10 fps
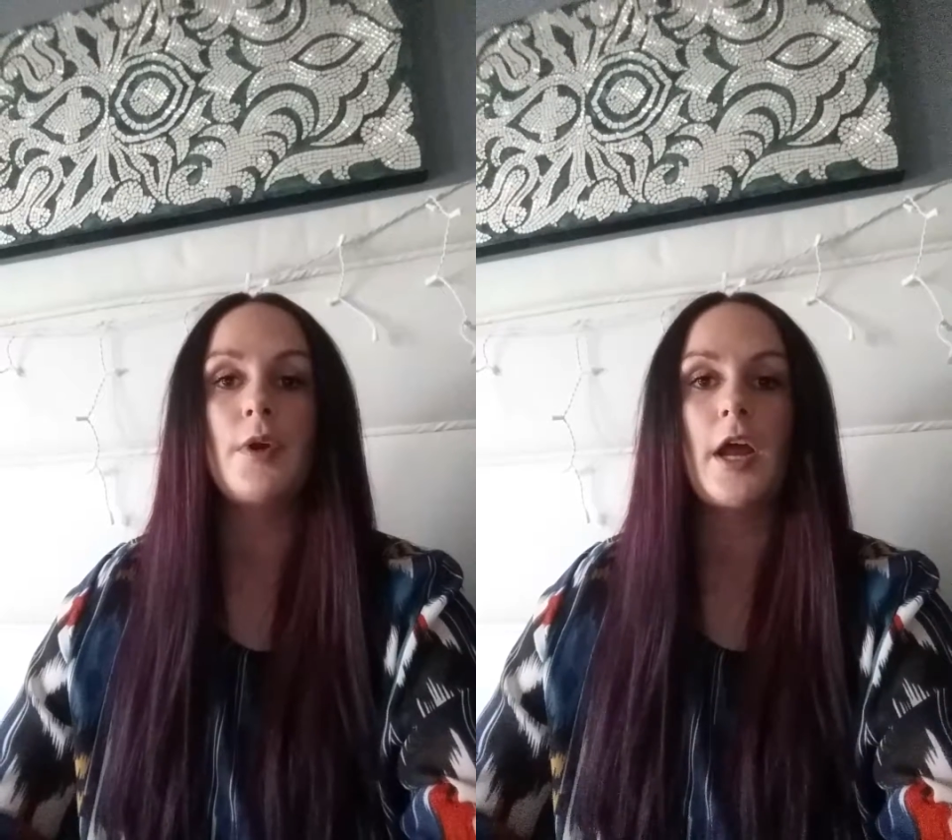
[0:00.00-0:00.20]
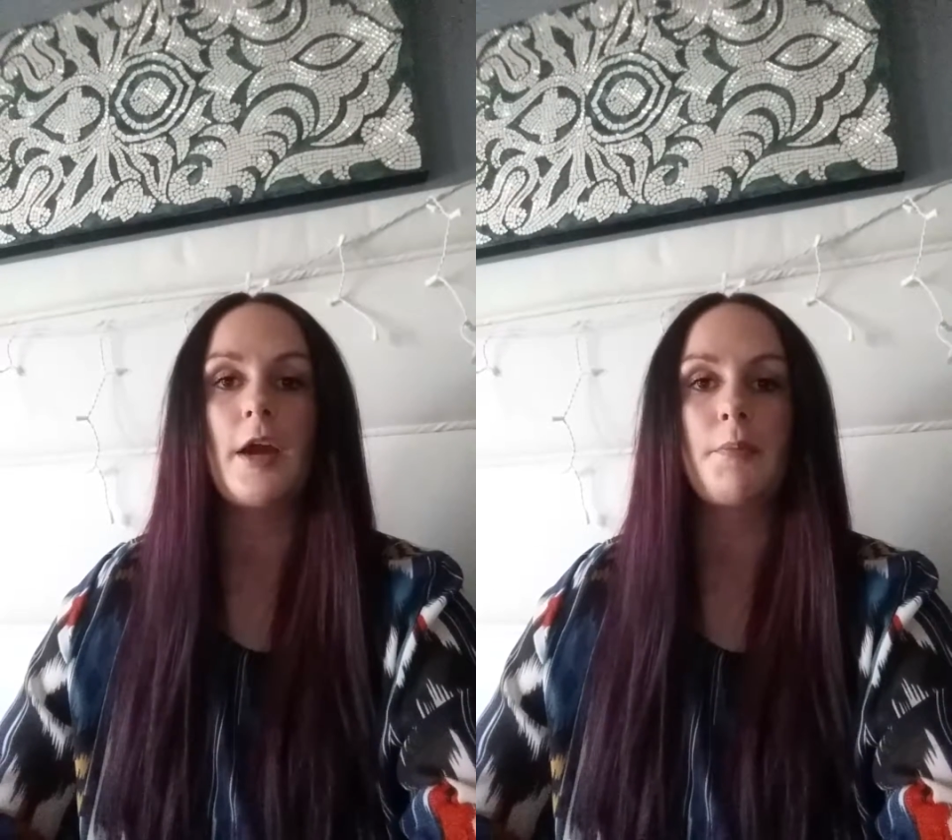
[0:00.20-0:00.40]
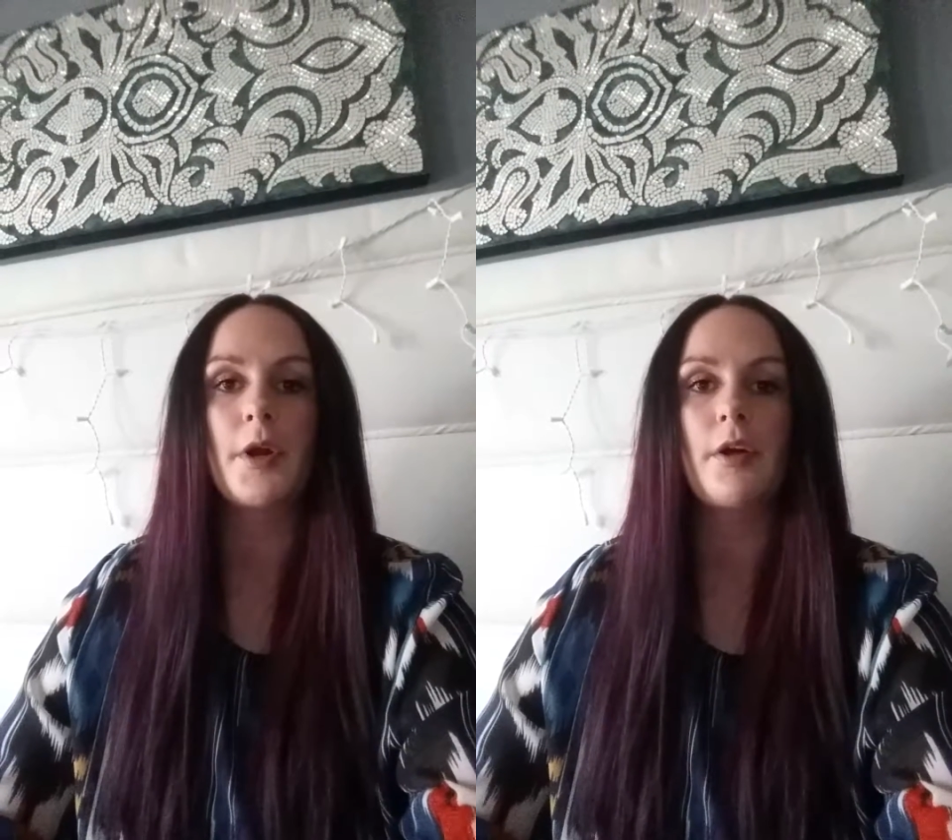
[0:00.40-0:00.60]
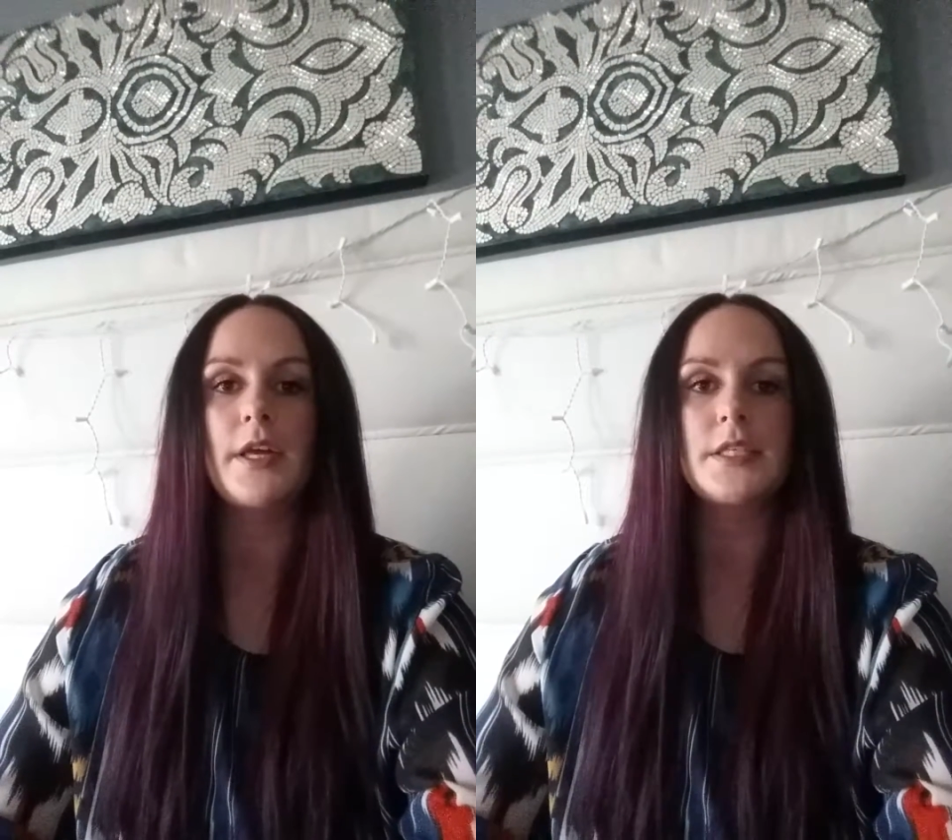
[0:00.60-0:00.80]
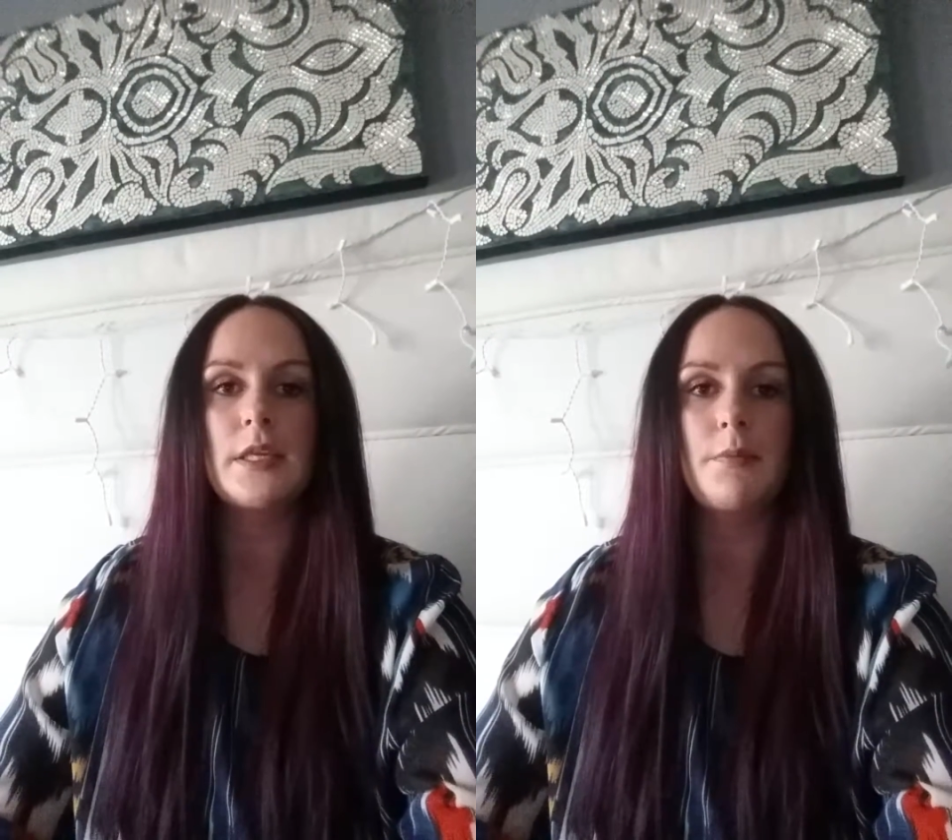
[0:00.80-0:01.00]
and
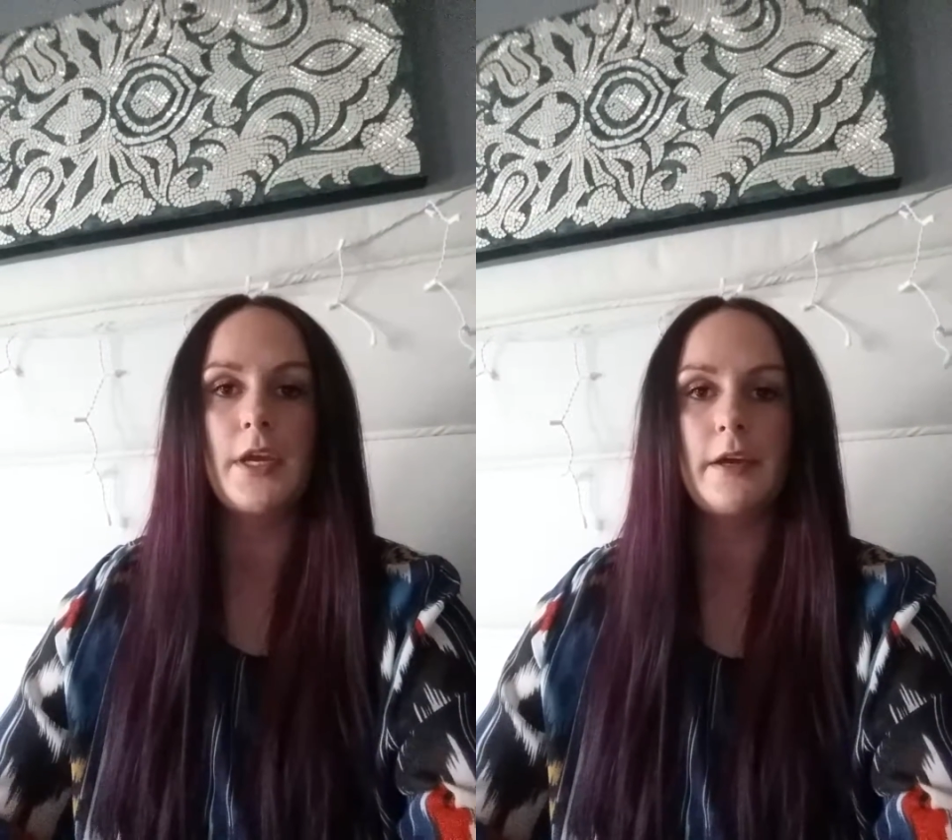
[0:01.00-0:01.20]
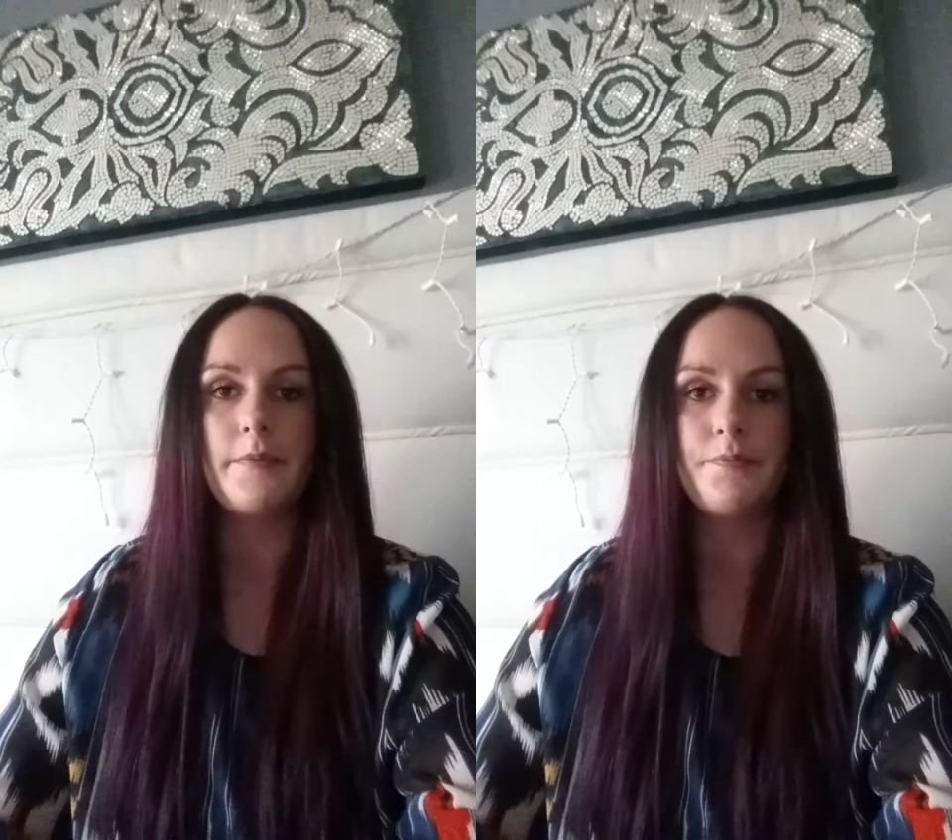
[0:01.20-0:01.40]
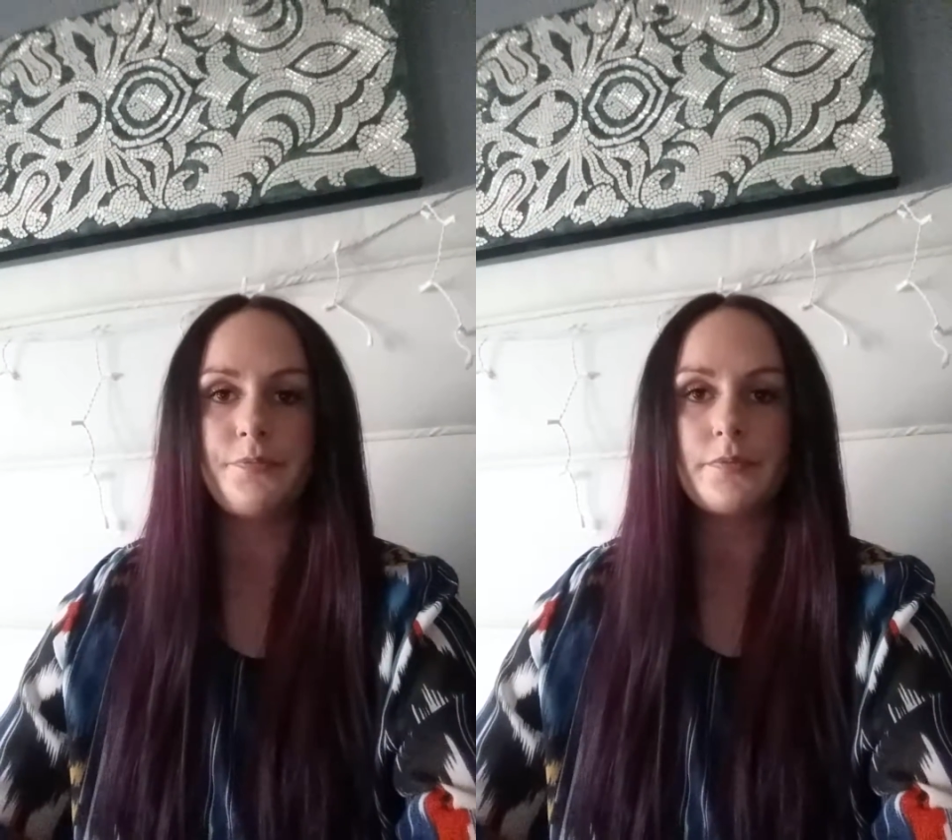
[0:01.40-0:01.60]
hyperglycemia.